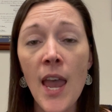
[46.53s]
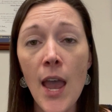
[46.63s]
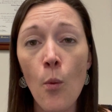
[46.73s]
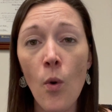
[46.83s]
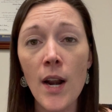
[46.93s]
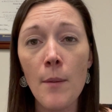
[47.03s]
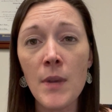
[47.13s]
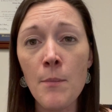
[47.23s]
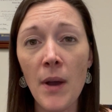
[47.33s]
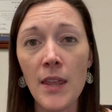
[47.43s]
And what I
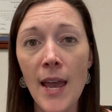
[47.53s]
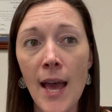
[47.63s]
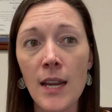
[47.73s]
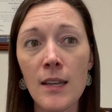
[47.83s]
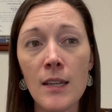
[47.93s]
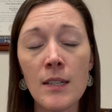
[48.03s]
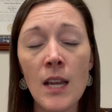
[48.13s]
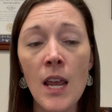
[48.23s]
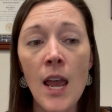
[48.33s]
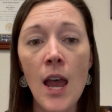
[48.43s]
mean by that is
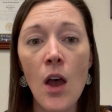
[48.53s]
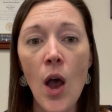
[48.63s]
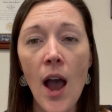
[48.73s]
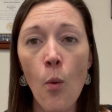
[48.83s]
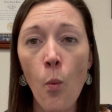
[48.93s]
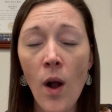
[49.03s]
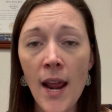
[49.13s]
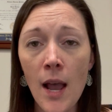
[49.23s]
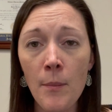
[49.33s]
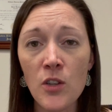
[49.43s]
what
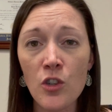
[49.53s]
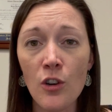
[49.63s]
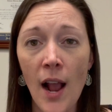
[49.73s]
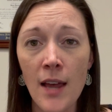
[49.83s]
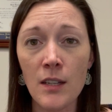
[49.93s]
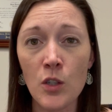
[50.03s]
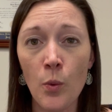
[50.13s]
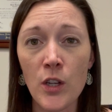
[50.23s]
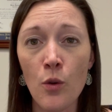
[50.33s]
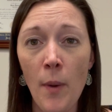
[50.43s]
happens to your assets
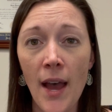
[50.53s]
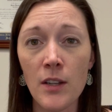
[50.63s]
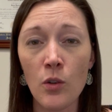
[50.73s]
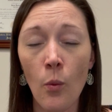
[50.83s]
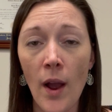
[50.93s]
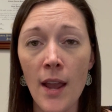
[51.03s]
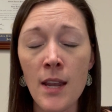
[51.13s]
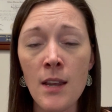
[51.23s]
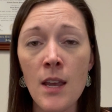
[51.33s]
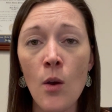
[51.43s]
when you pass away,